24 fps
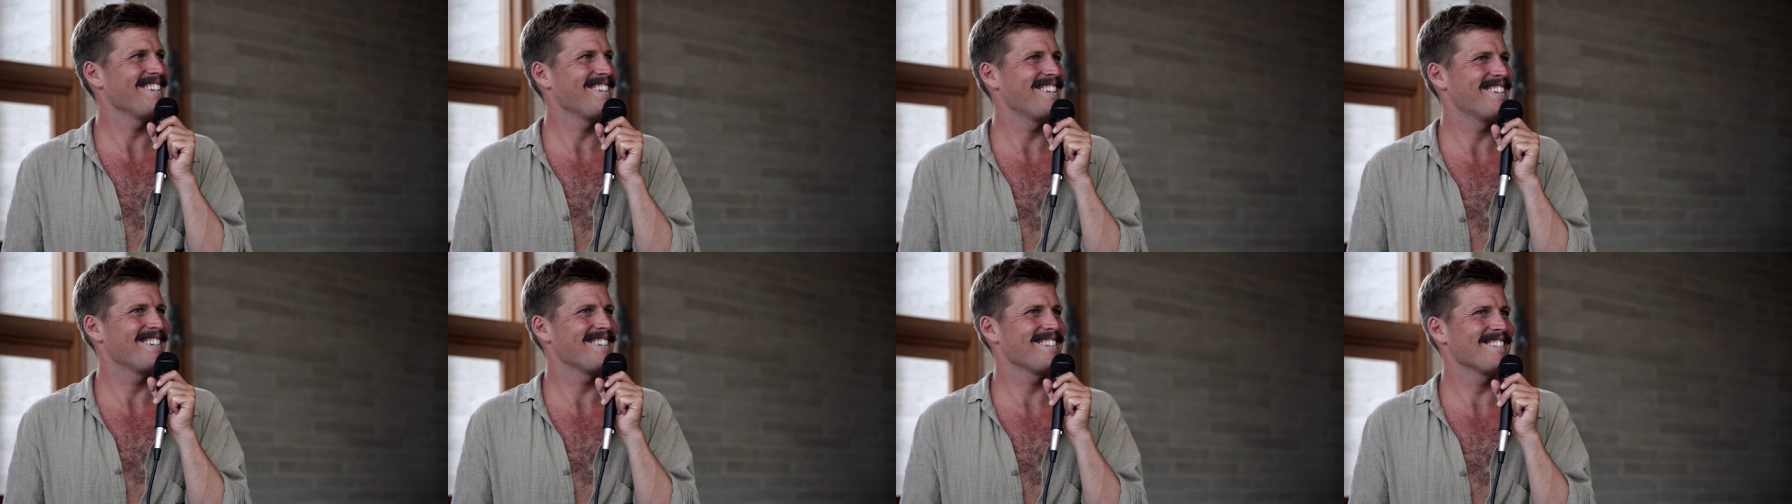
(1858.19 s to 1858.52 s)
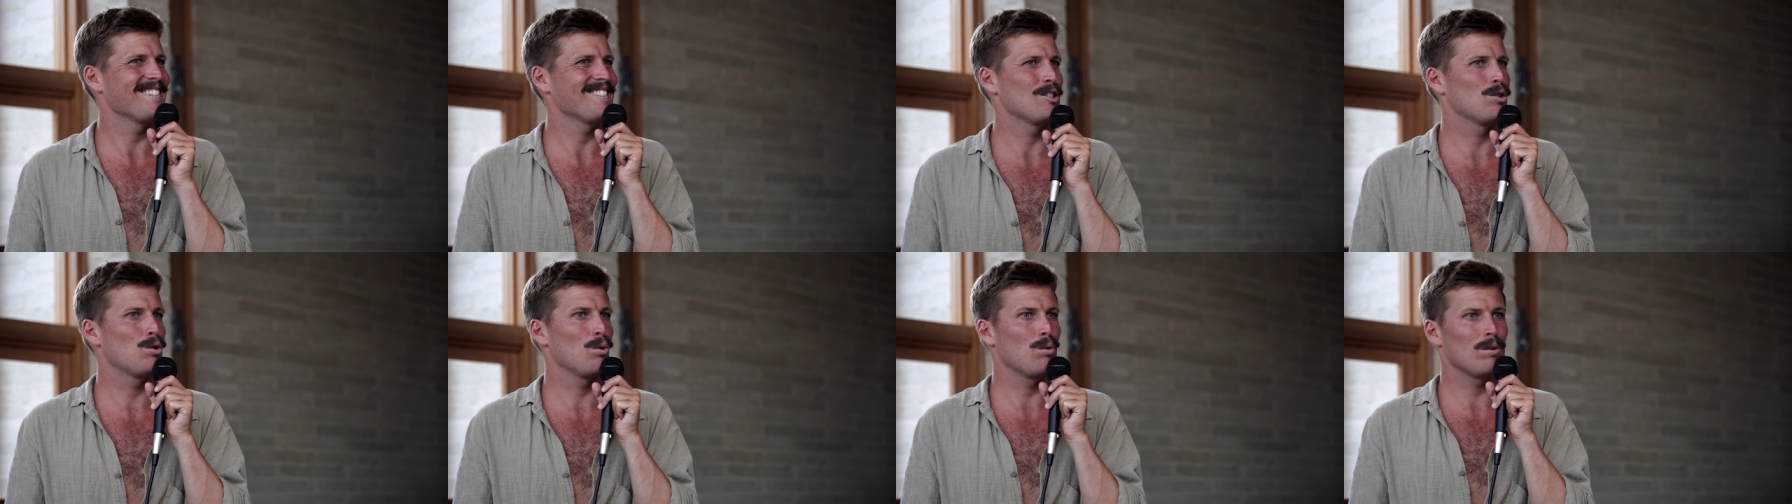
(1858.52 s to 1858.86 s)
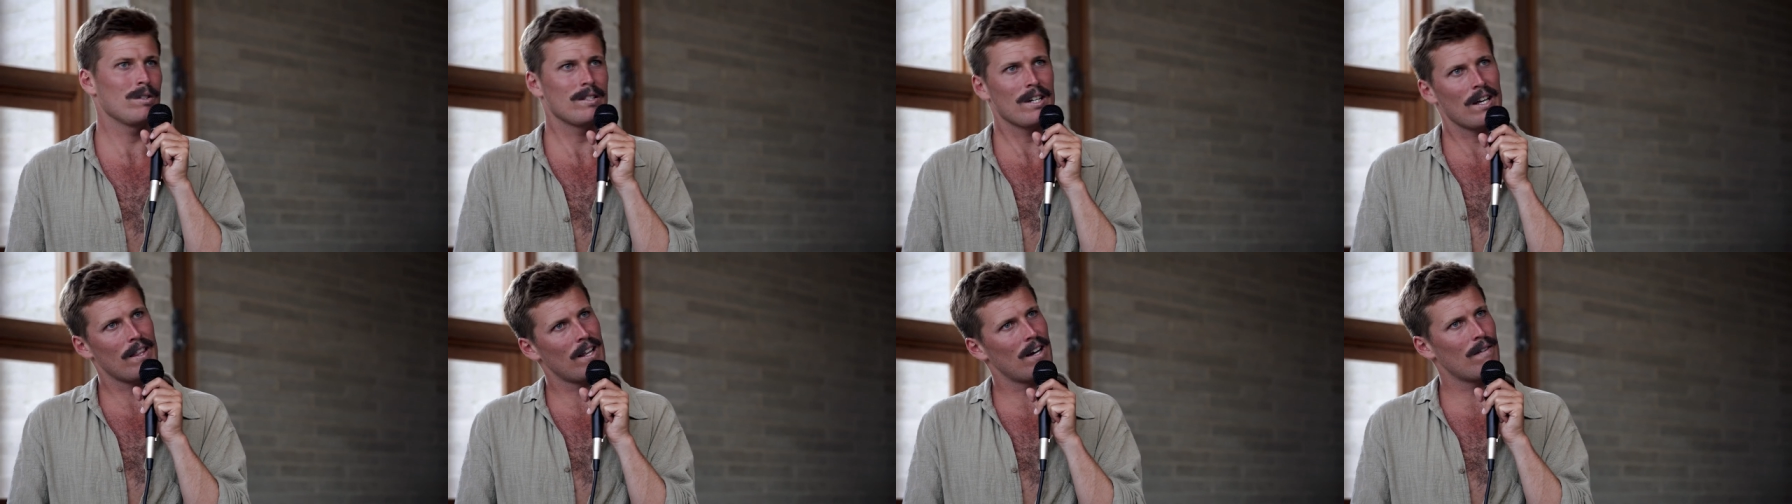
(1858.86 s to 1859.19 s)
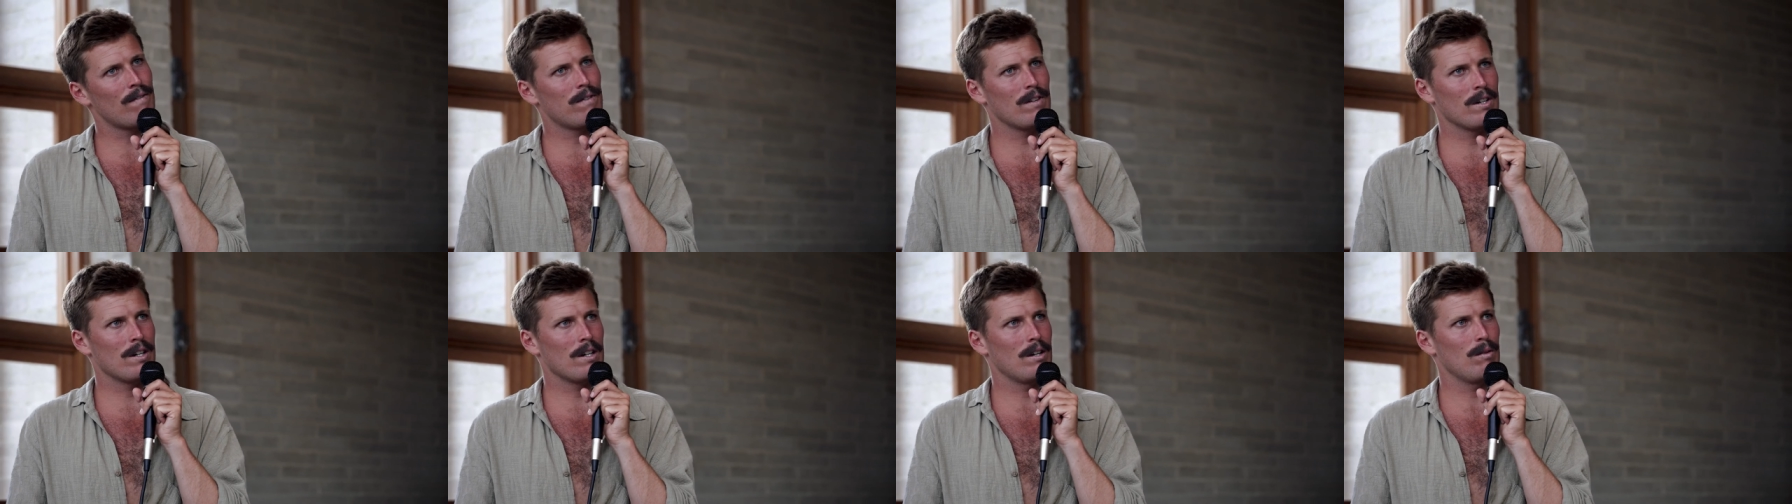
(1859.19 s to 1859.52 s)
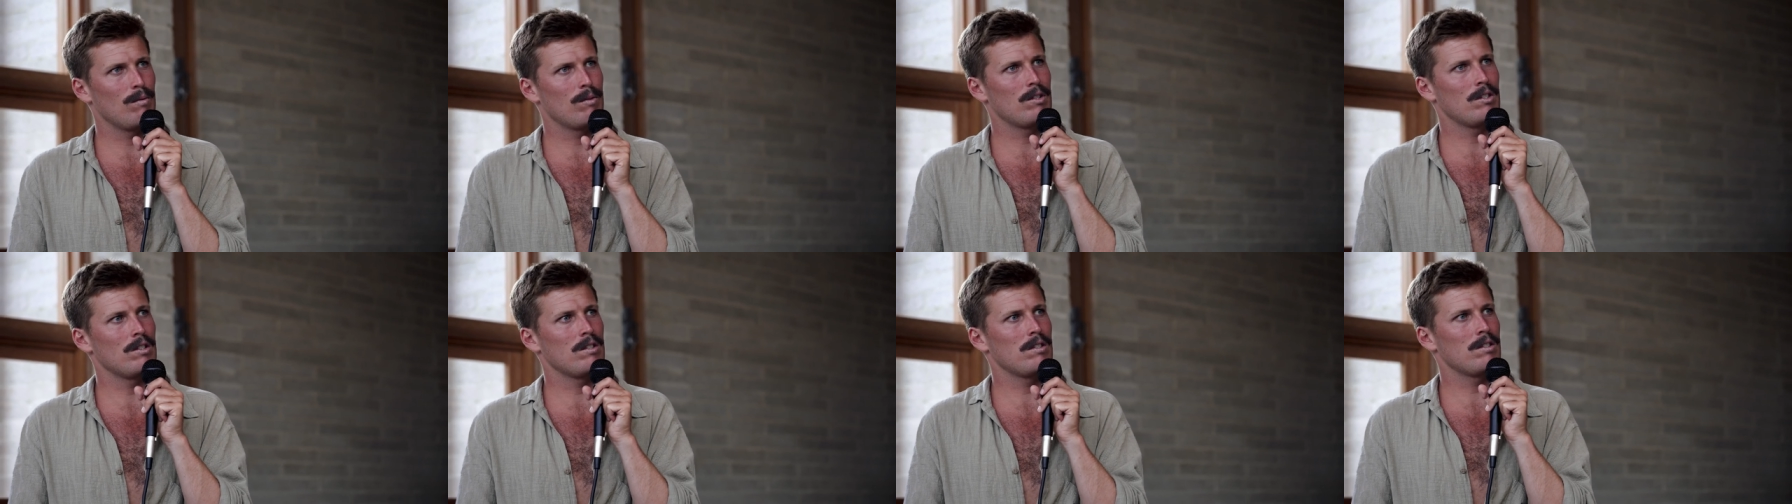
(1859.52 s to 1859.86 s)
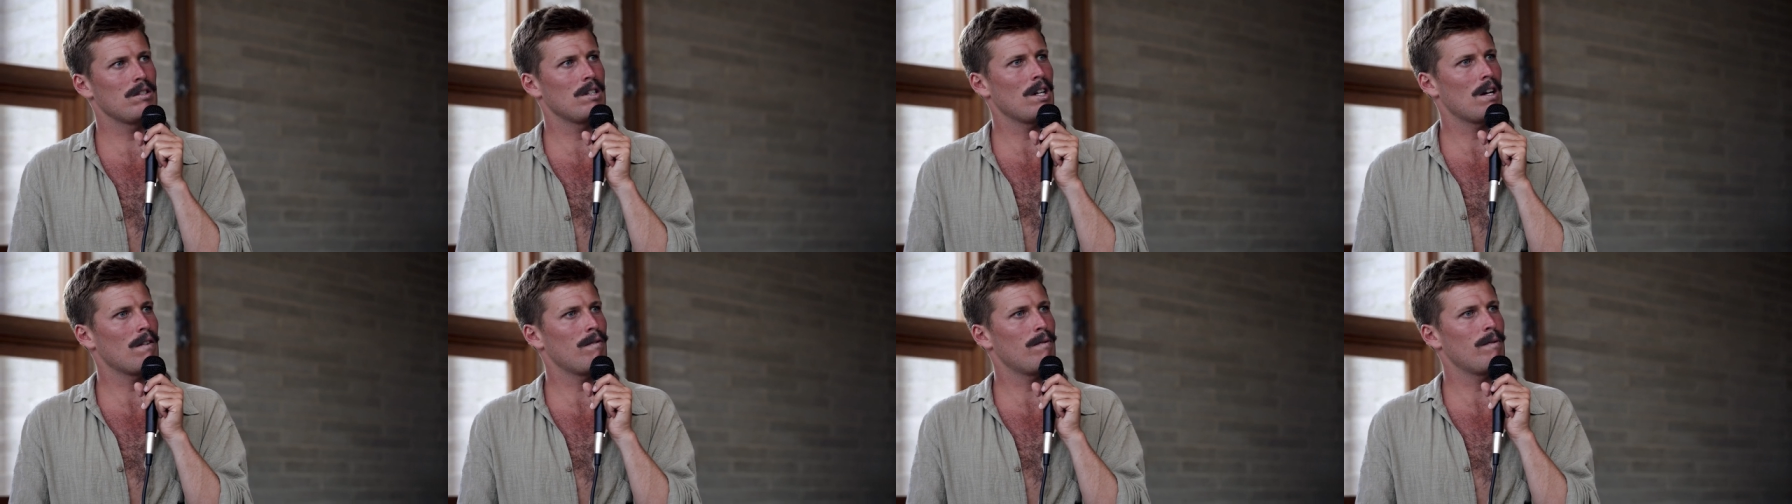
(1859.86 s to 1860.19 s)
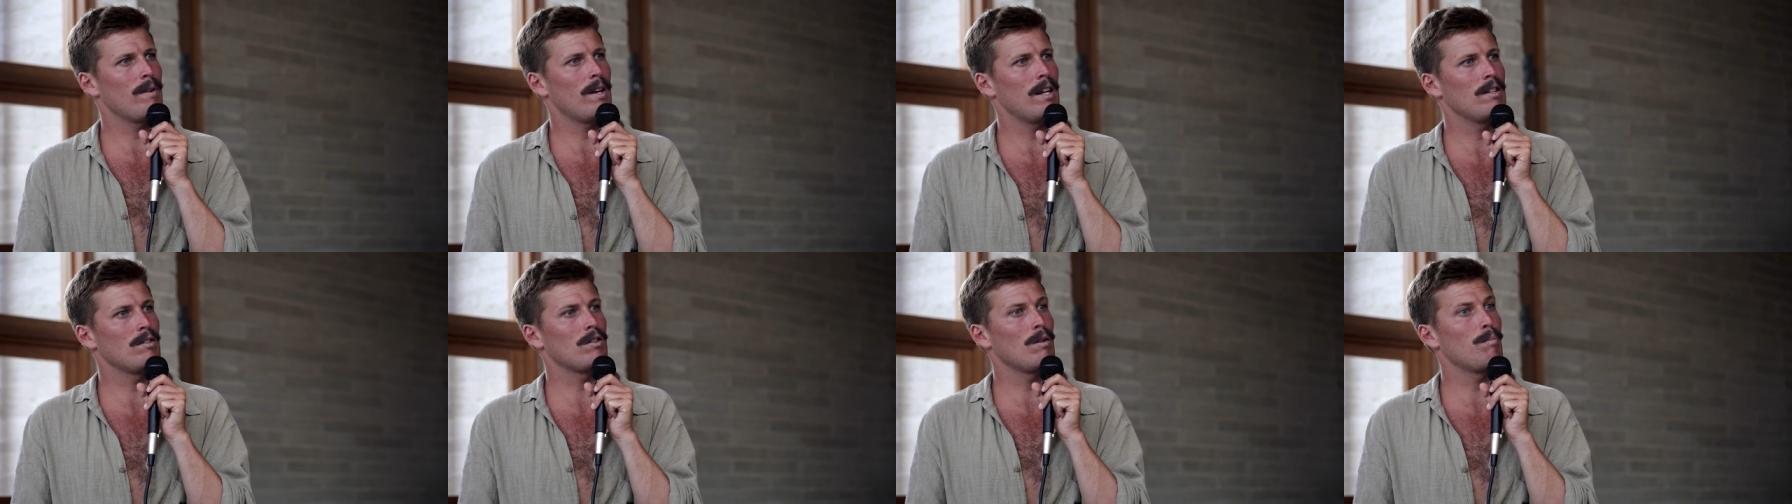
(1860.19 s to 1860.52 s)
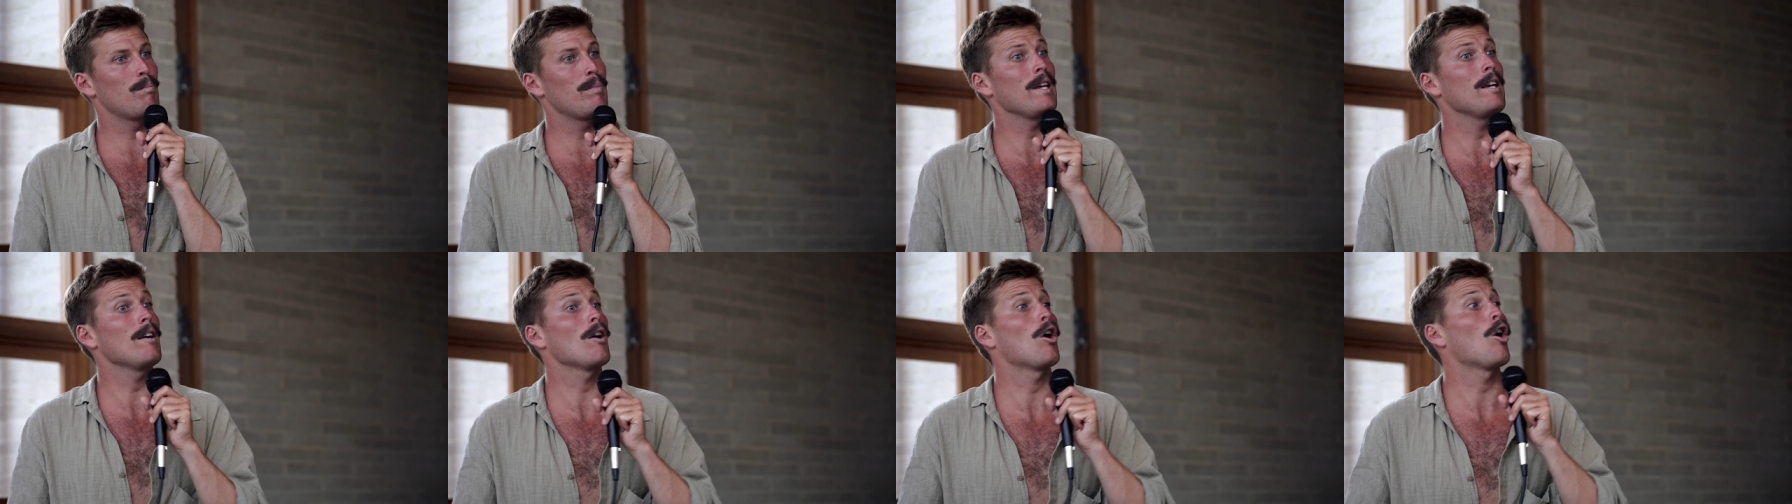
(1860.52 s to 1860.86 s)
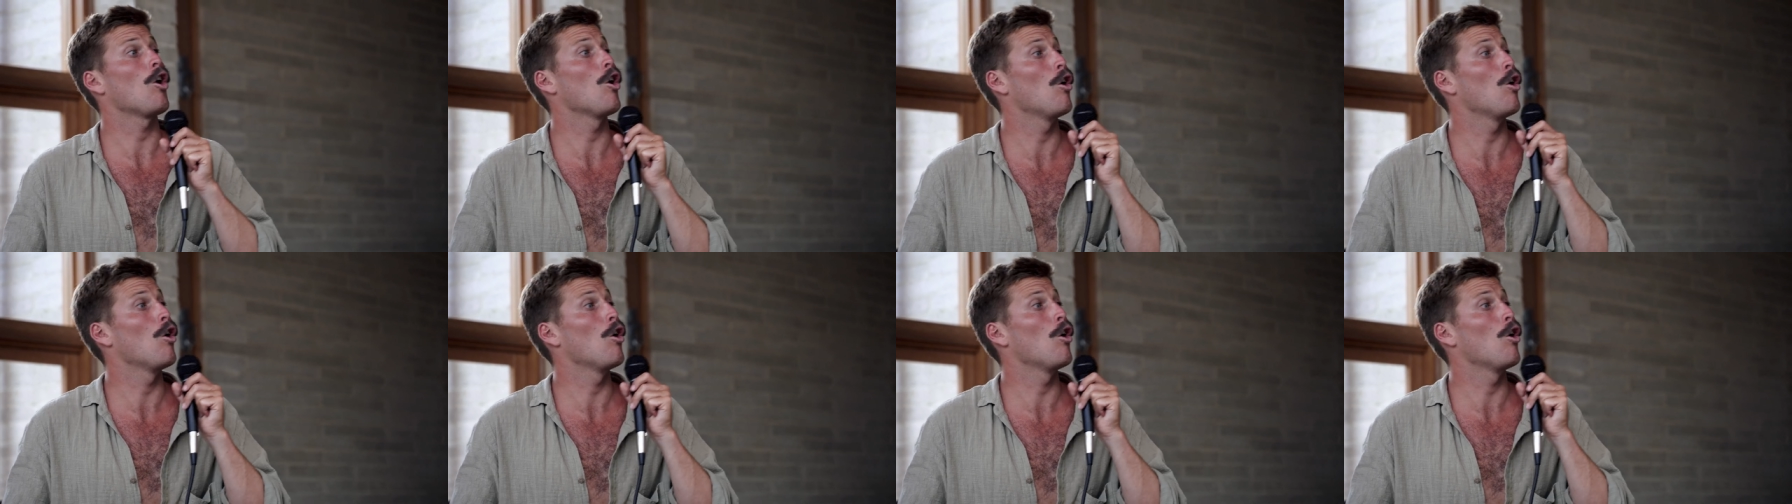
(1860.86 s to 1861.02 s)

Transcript: You know, yeah. tour South Africa. It was just stuff that, and so being